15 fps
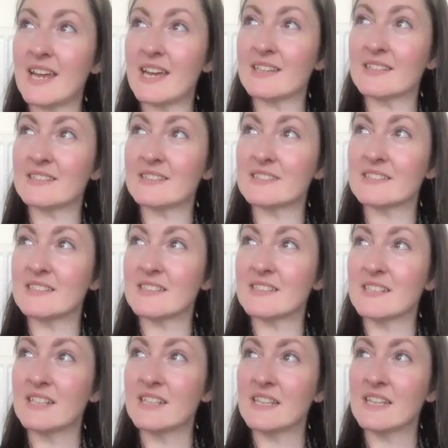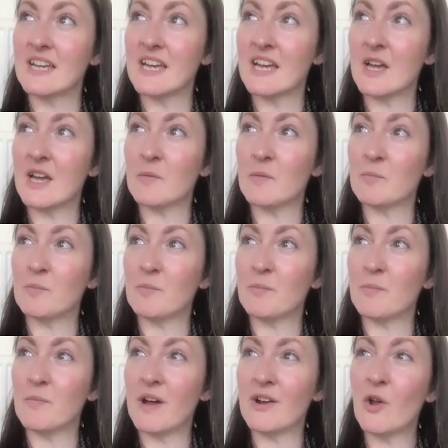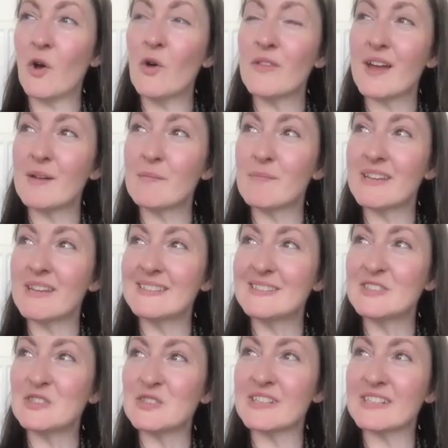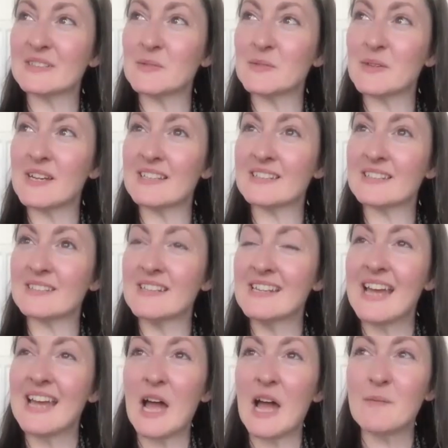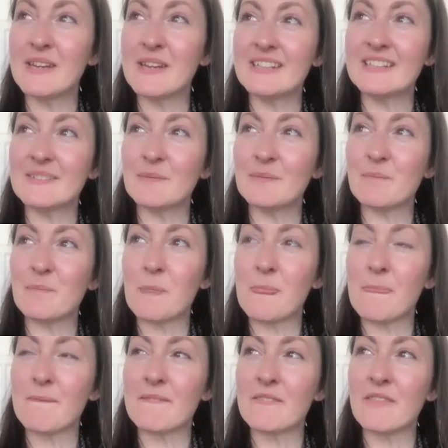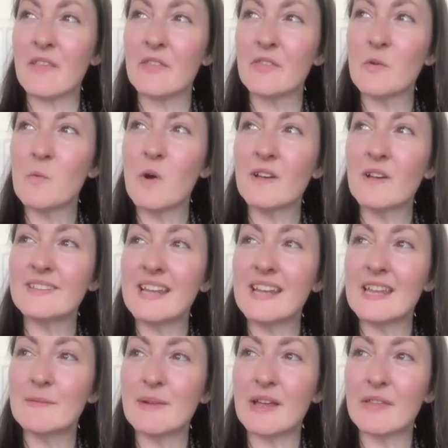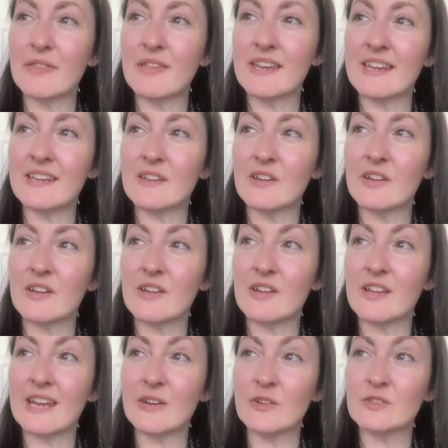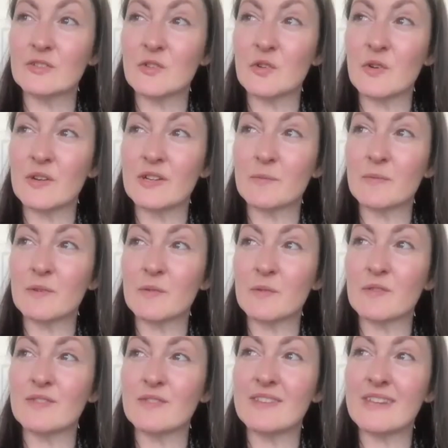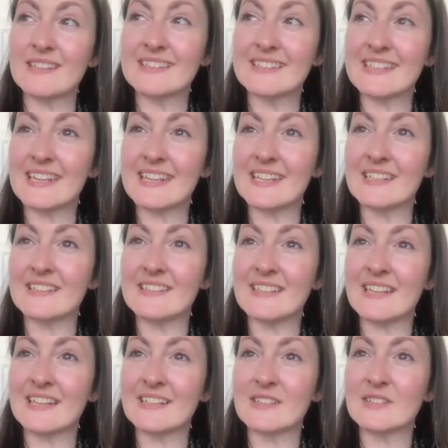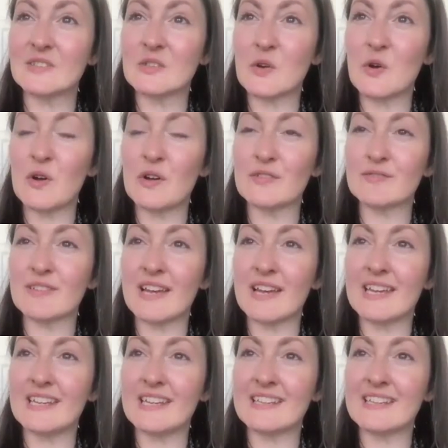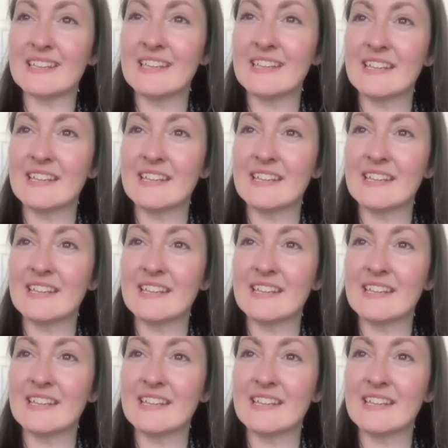I guess. And all that mystery as well. And I mean, there was an element, I think, in us growing up that Disney did sort of like